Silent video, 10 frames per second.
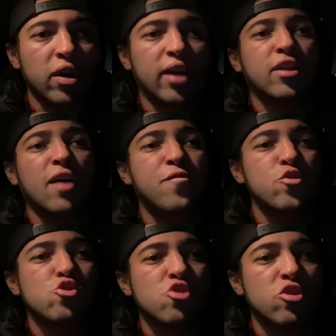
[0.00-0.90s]
I thought for
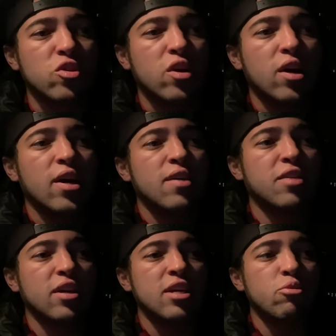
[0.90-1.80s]
sure
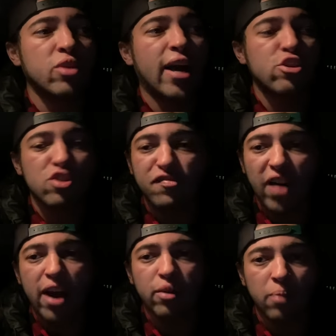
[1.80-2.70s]
that he would actually
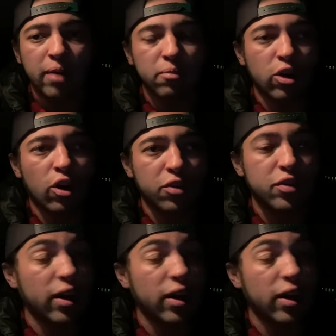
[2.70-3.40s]
fire Mike McCarthy.